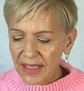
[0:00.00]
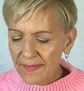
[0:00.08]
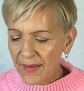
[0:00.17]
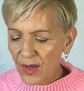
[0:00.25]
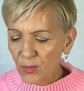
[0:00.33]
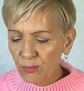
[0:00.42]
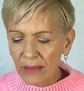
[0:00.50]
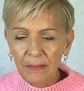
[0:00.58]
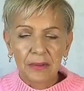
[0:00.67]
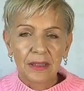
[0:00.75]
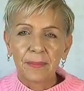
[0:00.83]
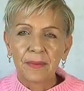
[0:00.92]
And they'll
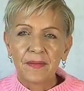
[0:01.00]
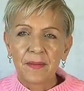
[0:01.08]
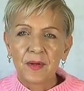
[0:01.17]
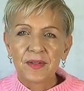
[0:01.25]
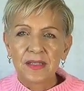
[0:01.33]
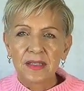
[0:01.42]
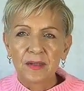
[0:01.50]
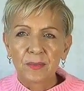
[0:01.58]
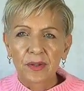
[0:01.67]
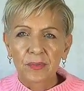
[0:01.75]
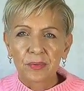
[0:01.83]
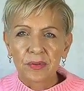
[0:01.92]
bubble up at the most
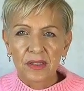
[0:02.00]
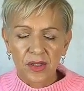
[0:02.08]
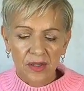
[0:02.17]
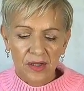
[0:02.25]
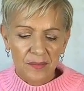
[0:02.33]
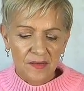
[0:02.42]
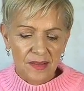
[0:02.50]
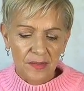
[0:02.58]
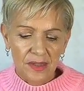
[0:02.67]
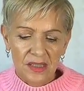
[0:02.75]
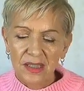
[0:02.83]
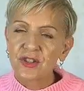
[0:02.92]
inappropriate time if
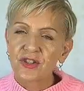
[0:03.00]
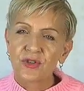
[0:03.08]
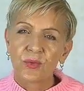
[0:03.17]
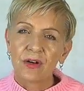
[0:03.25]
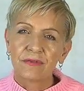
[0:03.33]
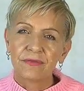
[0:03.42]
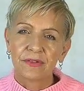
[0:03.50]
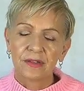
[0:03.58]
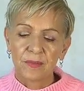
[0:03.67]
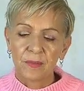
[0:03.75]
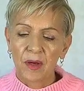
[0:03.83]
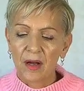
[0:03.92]
somebody ticks you off
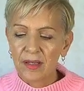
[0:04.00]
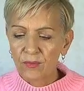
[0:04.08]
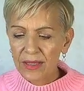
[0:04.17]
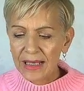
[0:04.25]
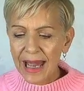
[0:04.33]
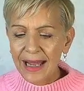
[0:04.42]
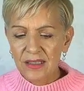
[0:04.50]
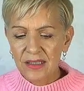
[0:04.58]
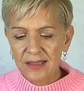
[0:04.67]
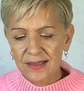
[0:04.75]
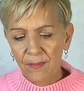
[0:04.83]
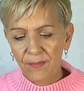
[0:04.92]
and you might react
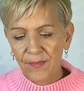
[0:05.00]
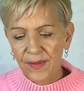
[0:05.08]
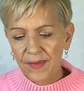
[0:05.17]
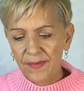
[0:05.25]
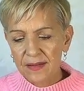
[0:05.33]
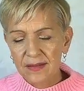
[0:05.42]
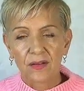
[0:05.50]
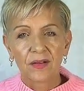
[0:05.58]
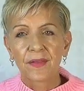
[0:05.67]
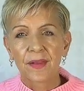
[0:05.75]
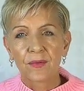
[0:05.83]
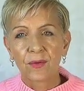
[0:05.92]
to something that's got
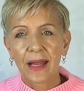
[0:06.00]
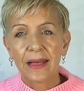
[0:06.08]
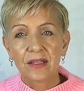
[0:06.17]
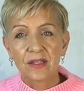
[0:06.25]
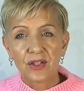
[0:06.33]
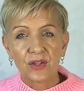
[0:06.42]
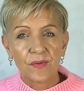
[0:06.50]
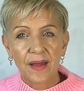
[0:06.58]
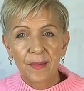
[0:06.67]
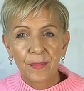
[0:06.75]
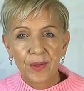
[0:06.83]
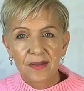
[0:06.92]
nothing related to do with
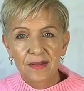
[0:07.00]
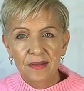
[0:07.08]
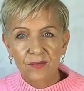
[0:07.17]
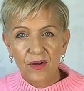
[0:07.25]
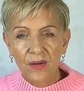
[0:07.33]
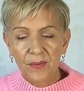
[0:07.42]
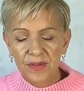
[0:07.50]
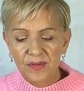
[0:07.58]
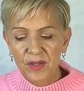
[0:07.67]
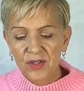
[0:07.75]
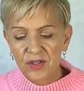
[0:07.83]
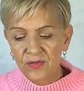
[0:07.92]
that person, right? But it's
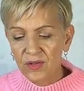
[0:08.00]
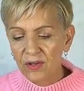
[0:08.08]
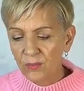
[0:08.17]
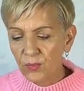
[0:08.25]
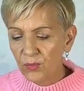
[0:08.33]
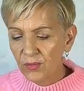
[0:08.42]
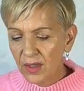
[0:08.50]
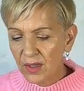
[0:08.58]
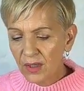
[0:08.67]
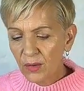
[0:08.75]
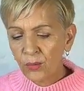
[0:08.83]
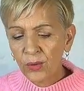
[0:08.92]
because you've got
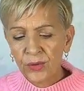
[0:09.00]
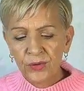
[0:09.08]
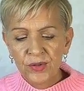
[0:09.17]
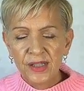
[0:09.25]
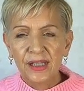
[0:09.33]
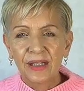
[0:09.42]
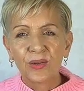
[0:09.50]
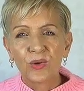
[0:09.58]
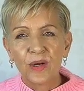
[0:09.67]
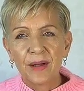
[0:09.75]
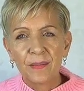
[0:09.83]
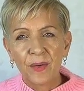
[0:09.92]
wounding
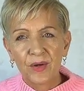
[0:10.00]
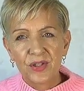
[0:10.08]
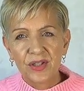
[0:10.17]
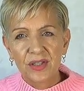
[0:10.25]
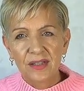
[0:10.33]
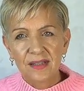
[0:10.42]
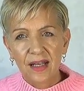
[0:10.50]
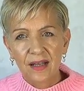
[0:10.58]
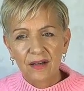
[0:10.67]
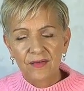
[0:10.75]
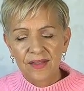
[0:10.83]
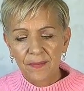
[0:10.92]
or emotions
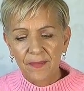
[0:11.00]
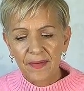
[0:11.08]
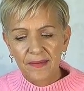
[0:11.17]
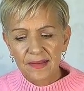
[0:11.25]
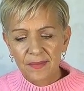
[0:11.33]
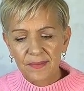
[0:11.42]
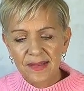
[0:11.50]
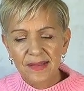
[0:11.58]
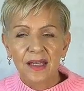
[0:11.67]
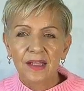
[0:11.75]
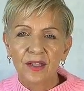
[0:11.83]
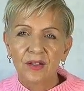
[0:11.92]
that of something that's
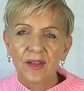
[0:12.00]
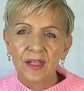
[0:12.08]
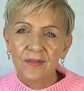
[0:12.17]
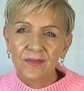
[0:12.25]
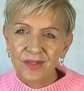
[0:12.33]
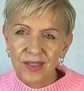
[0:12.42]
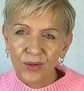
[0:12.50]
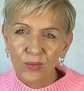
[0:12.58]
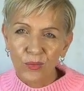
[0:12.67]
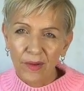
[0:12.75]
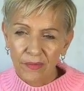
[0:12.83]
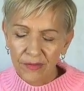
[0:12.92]
upset you that you haven't
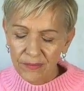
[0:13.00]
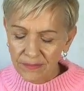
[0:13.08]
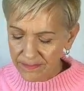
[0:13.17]
dealt with.